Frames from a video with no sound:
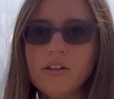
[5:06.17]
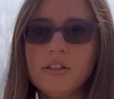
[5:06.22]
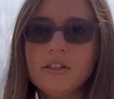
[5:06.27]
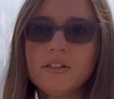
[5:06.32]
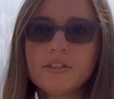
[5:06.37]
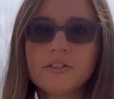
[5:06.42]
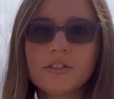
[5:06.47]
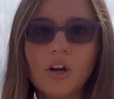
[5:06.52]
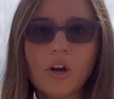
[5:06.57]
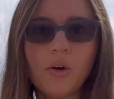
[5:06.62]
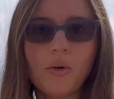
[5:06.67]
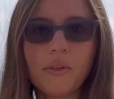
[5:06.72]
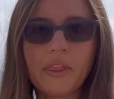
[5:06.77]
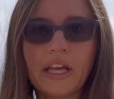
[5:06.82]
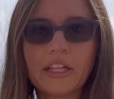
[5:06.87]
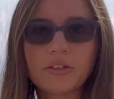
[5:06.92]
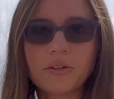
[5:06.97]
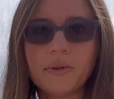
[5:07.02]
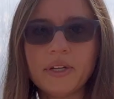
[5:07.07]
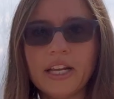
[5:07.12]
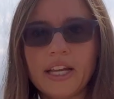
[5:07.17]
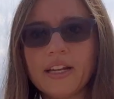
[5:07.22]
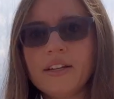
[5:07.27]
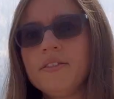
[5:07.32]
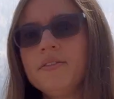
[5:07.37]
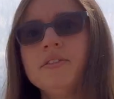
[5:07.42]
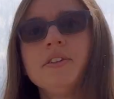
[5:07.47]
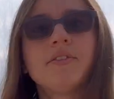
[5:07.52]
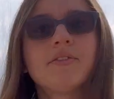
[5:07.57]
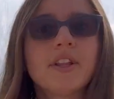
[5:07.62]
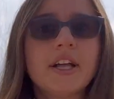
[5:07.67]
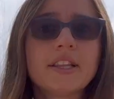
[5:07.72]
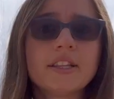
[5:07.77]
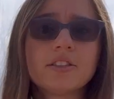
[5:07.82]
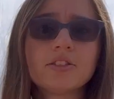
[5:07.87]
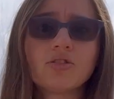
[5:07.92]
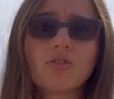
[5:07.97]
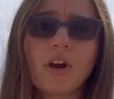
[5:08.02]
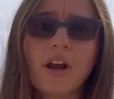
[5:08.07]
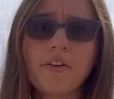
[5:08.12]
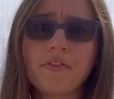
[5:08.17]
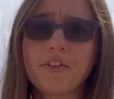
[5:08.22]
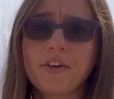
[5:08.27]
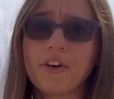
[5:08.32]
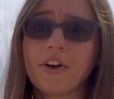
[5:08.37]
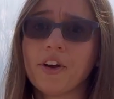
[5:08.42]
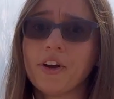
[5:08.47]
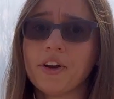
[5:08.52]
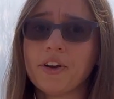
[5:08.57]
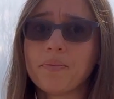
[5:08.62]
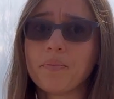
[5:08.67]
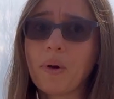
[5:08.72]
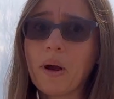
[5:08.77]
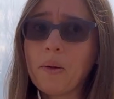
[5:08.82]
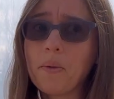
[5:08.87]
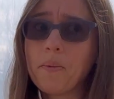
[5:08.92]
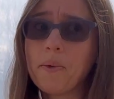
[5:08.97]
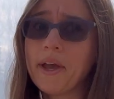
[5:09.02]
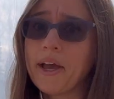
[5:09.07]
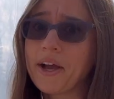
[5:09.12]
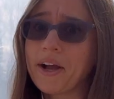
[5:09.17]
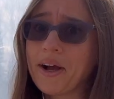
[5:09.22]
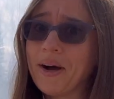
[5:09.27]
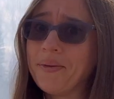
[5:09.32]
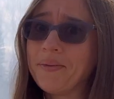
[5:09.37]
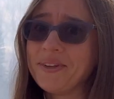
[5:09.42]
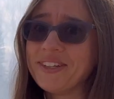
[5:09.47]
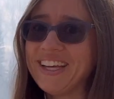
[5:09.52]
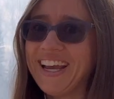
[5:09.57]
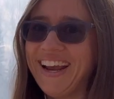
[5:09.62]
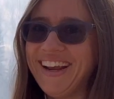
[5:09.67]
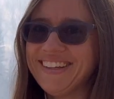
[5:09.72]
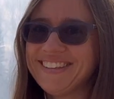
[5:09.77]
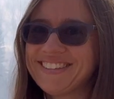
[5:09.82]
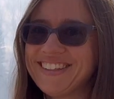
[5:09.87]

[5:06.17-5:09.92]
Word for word: So that's what we did. We've let this dry for probably a couple days.